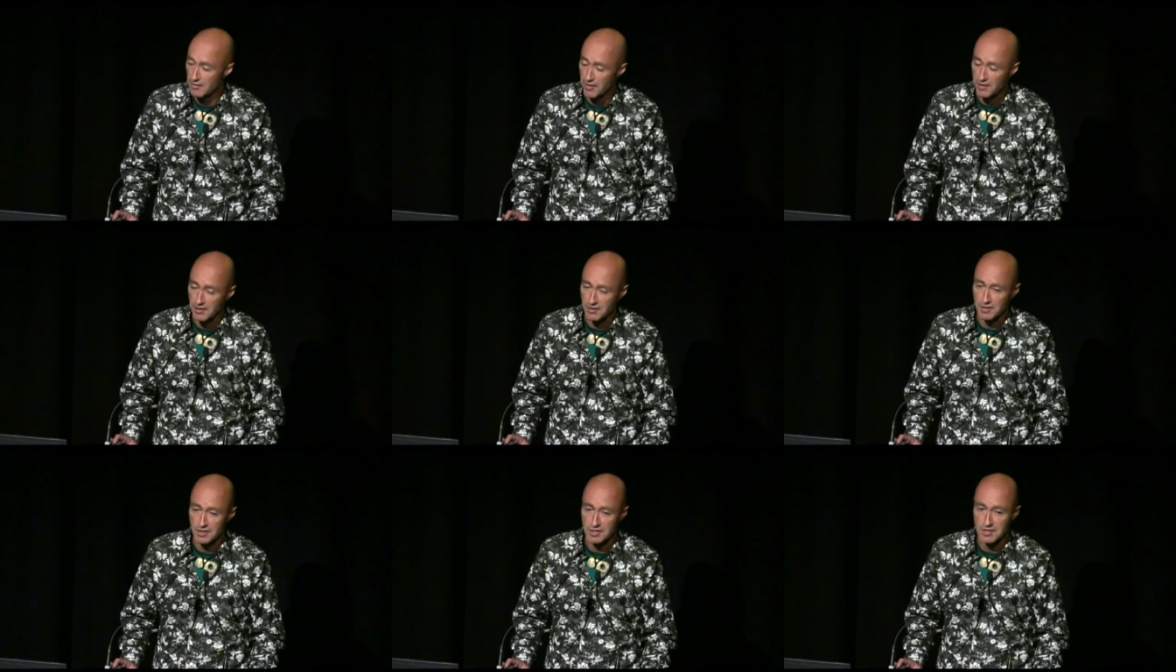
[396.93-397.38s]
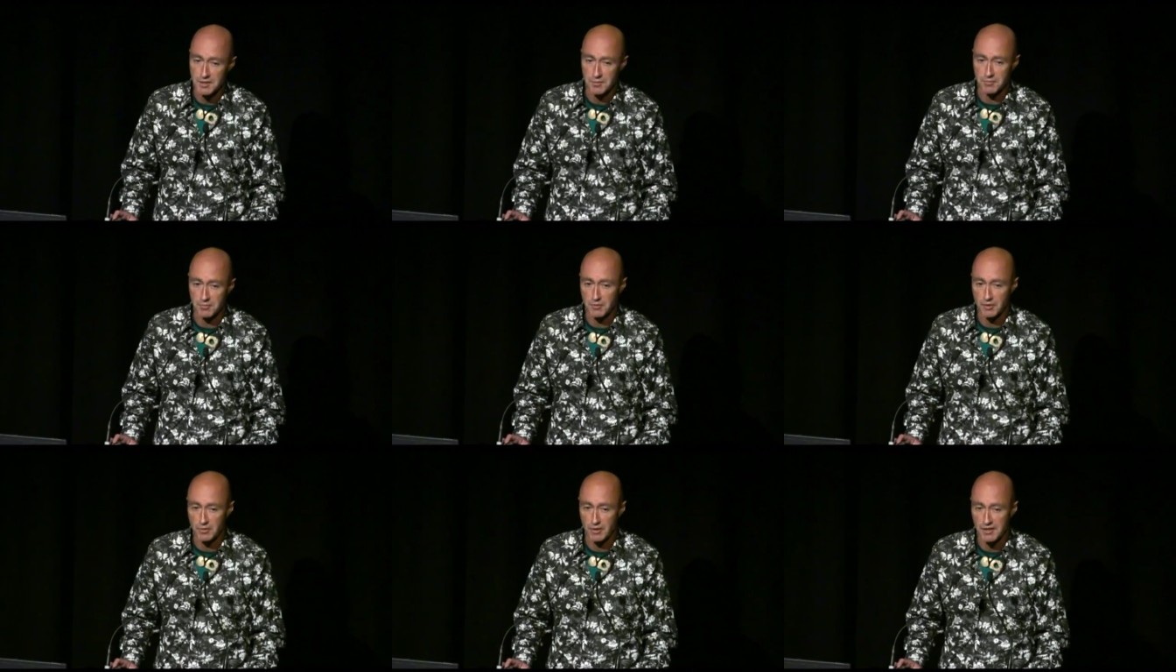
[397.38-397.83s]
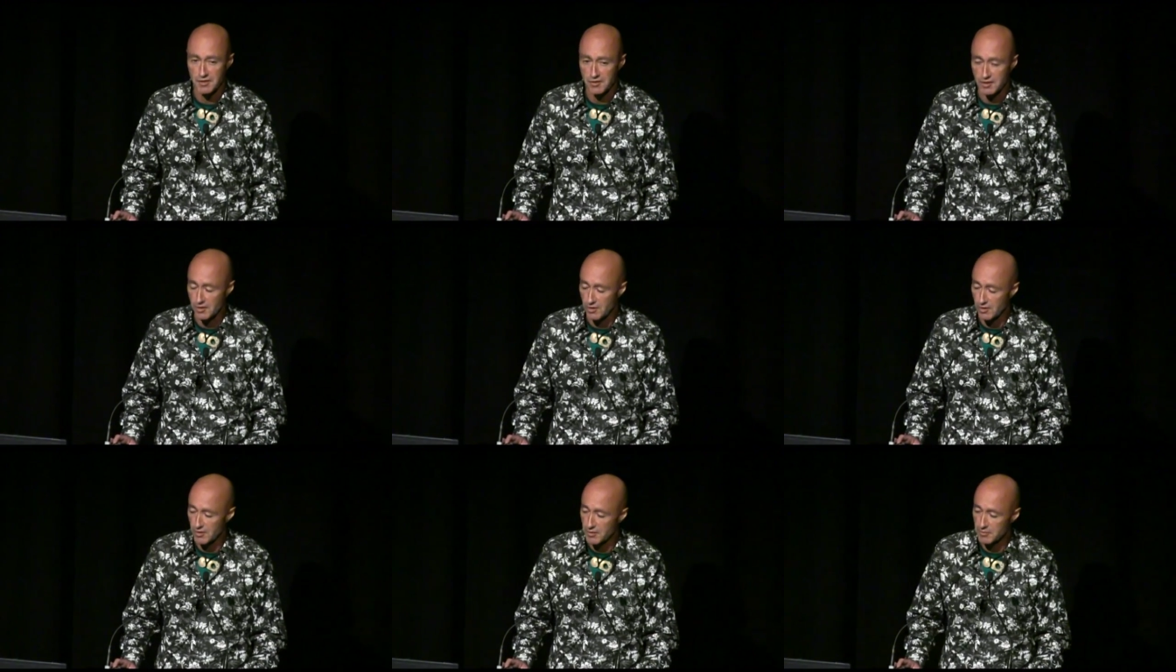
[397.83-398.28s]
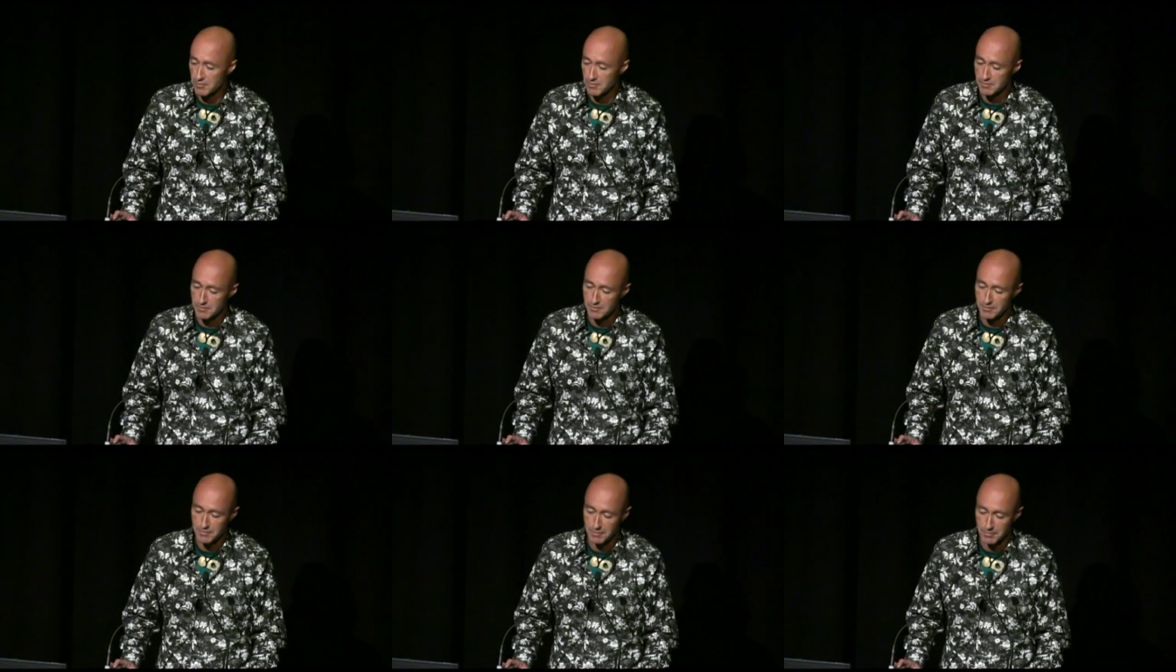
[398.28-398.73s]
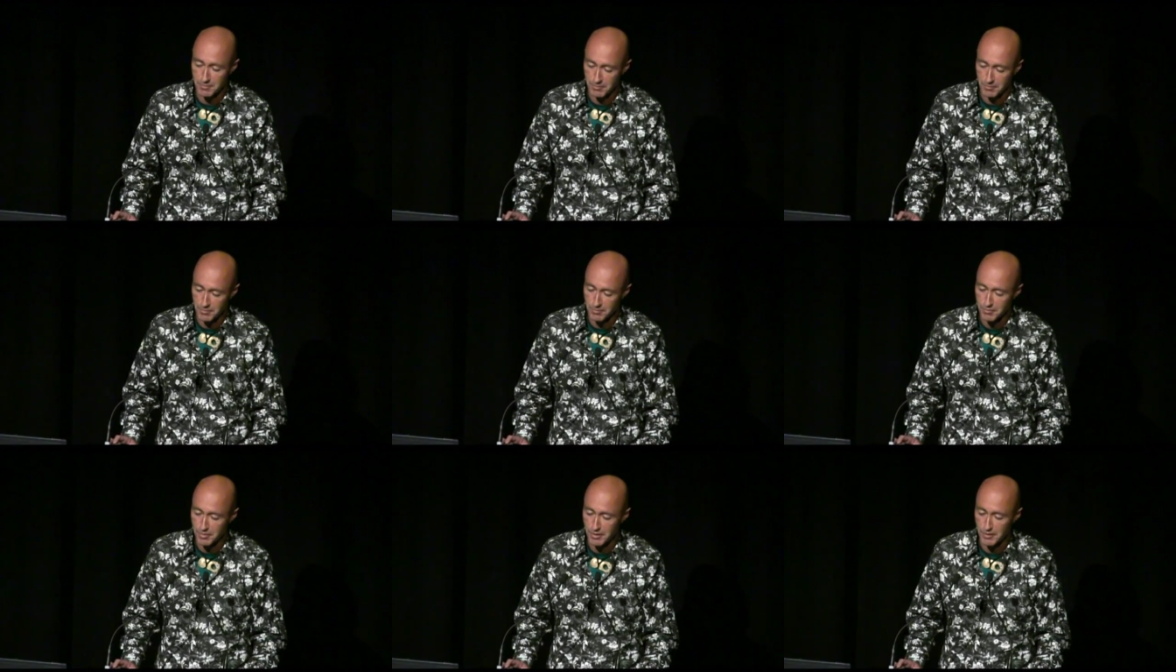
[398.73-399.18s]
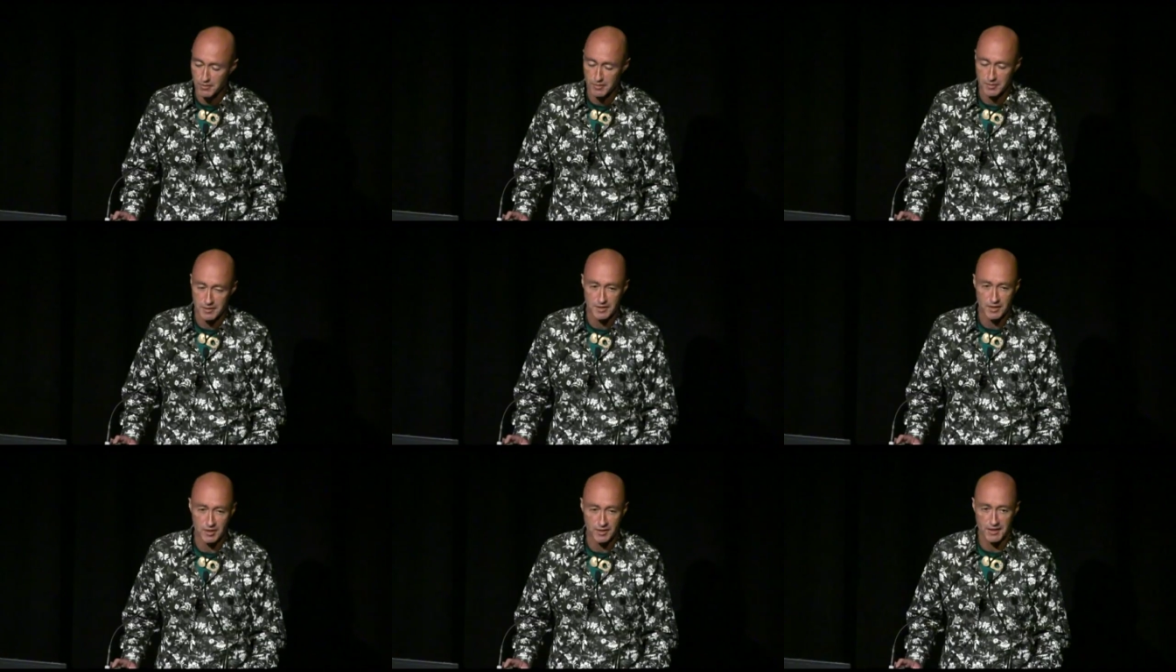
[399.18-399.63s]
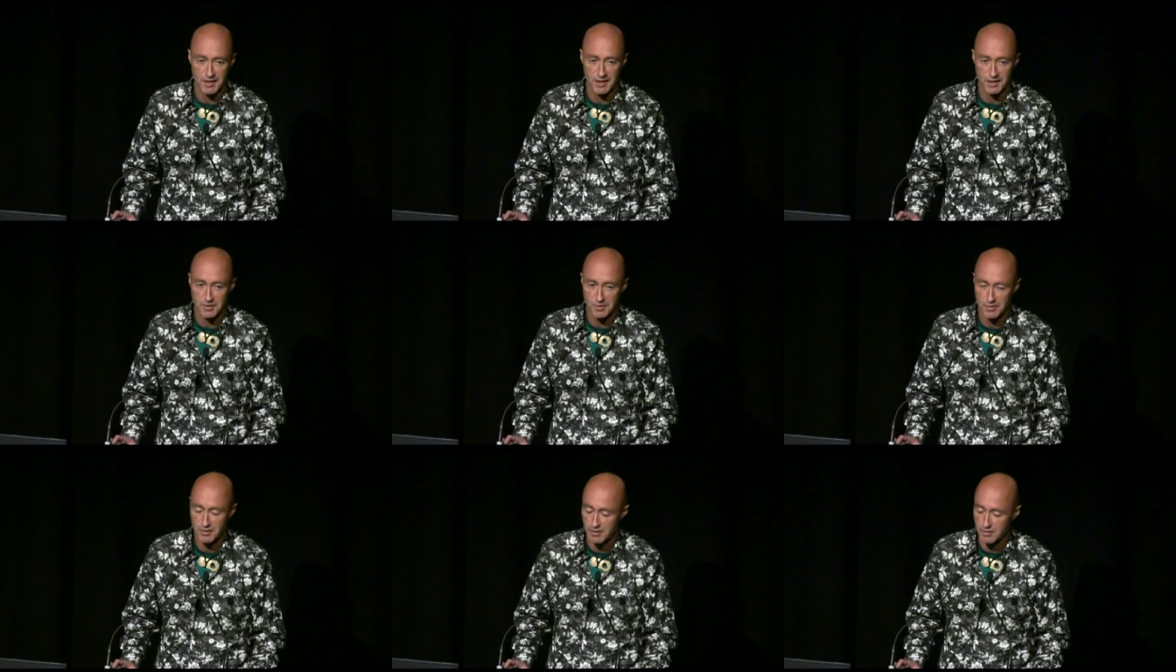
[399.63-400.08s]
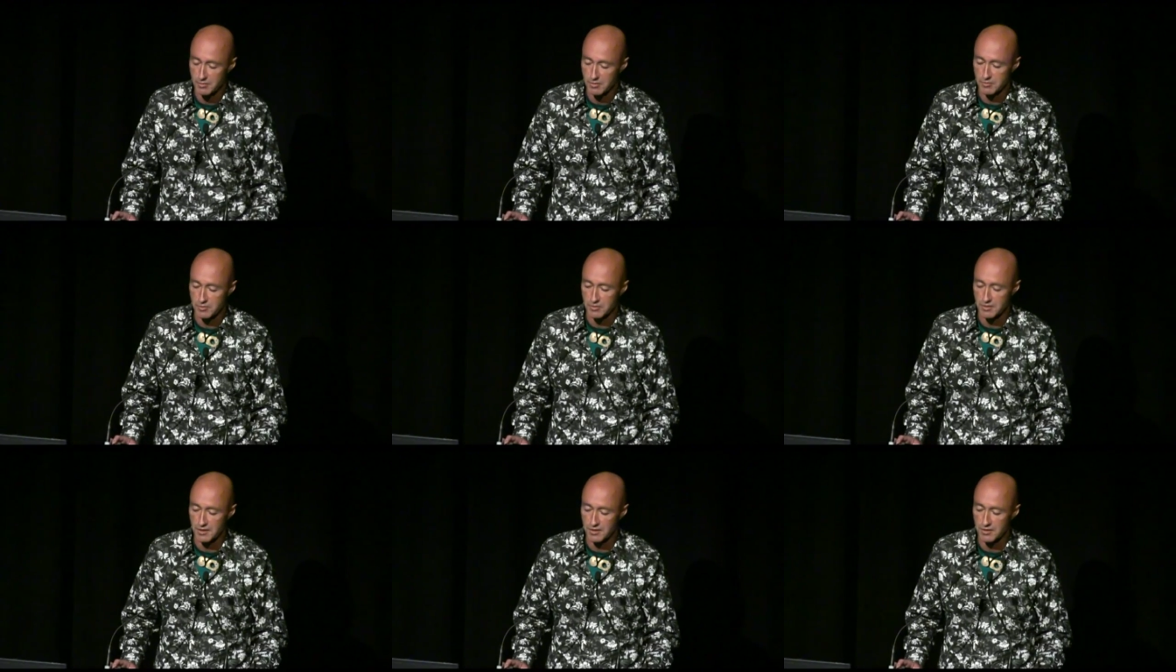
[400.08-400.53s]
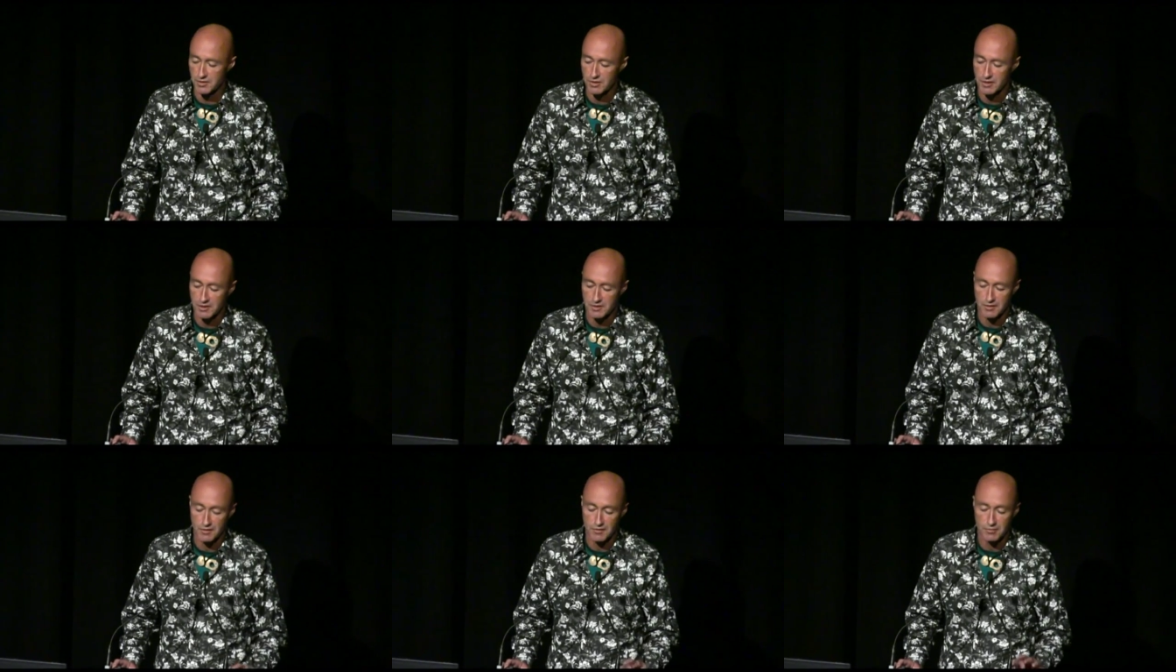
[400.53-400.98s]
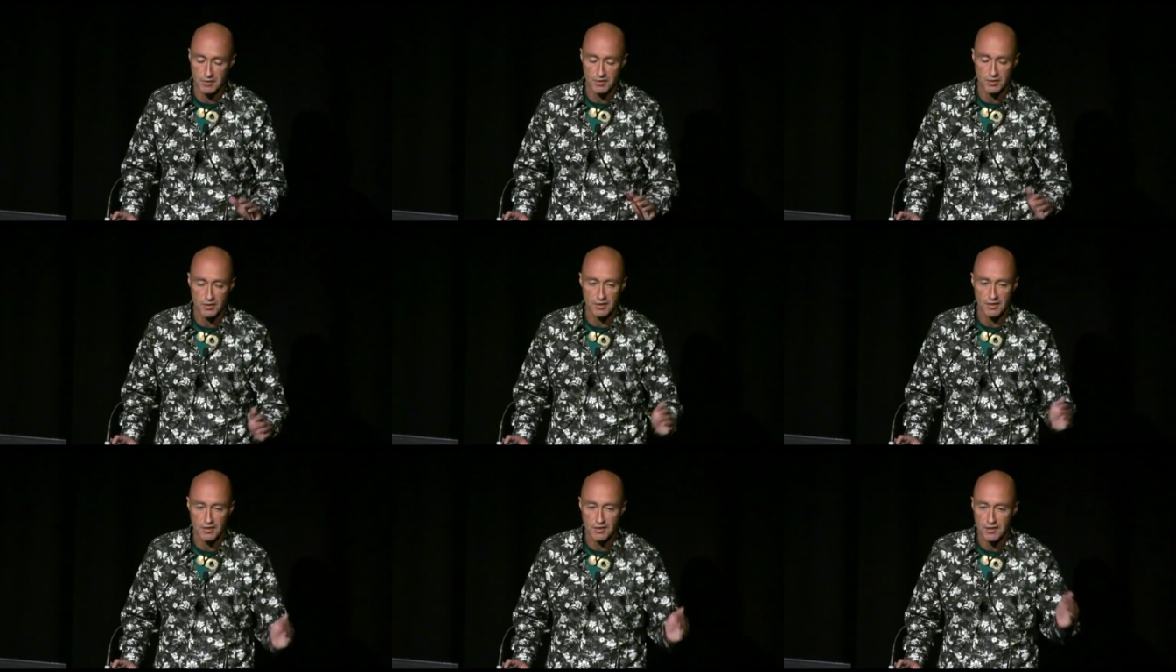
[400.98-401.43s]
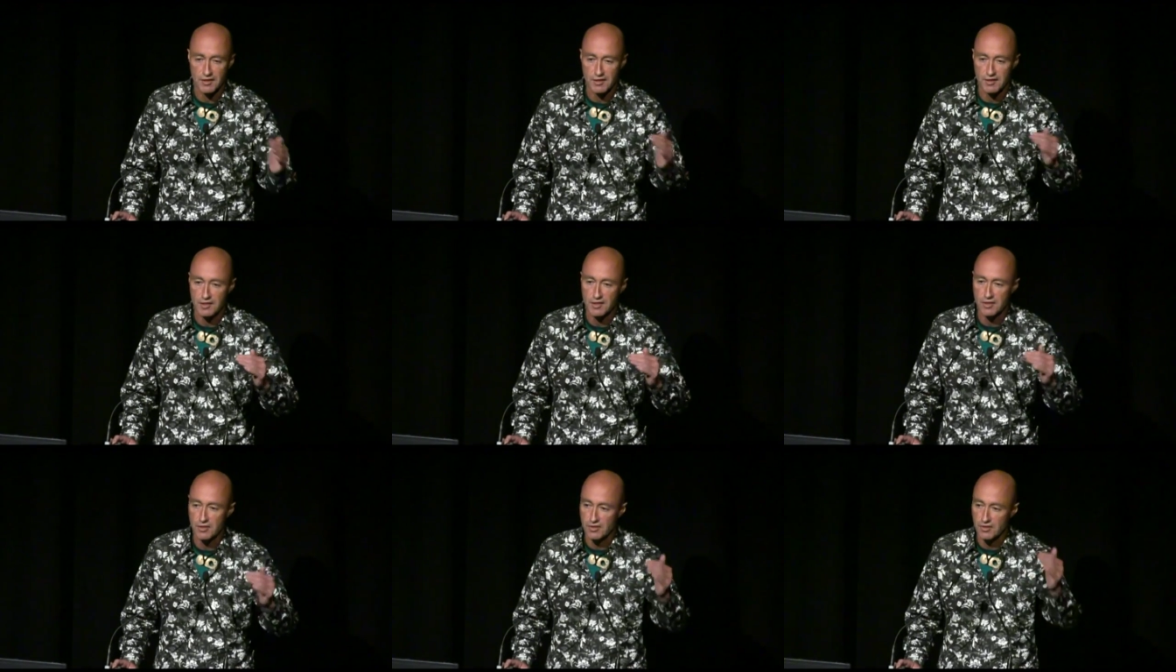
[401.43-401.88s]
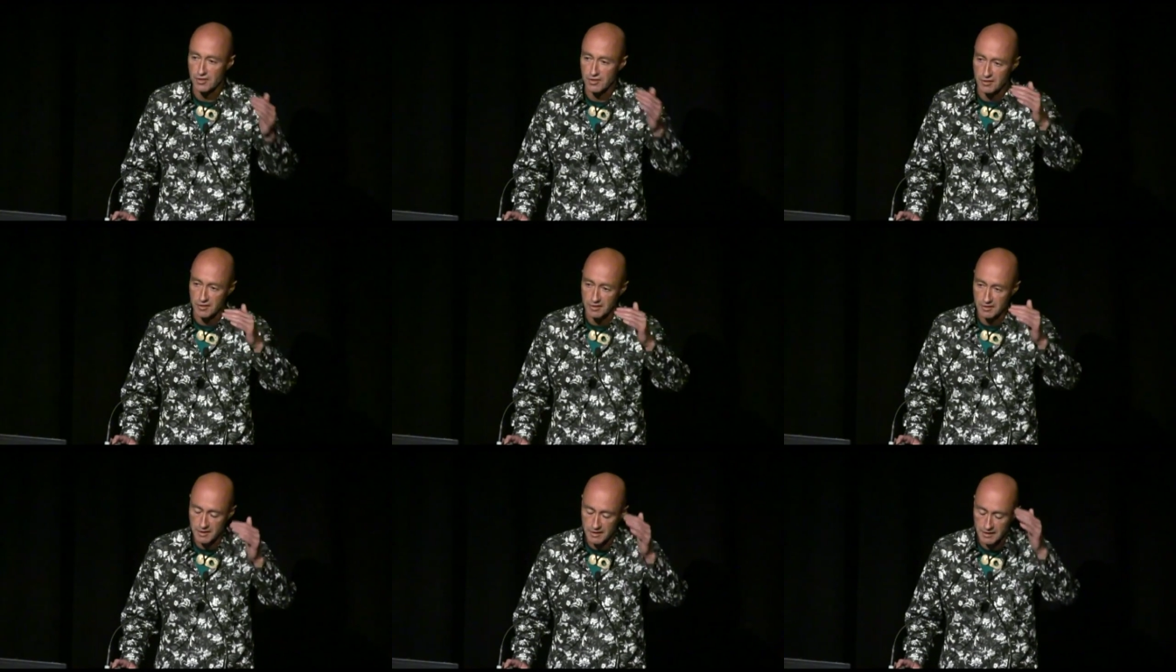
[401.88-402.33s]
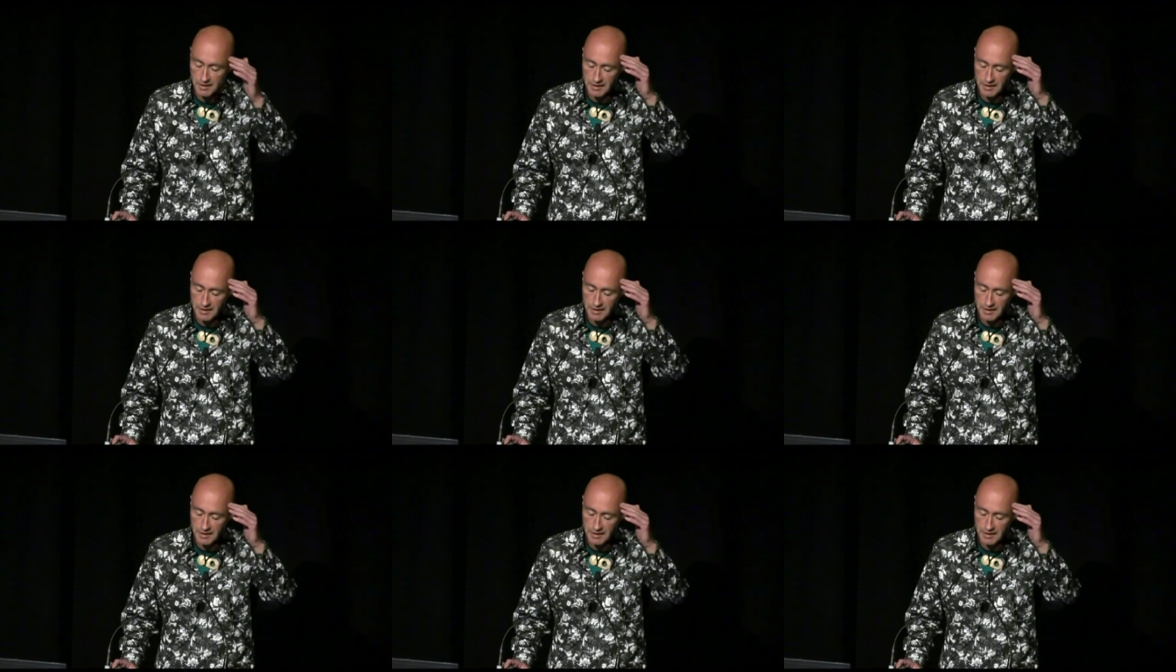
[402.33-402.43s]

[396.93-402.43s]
thanks to sheep grazing on them, preferably not cattle, they're a bit more destructive, but you can see the terracing.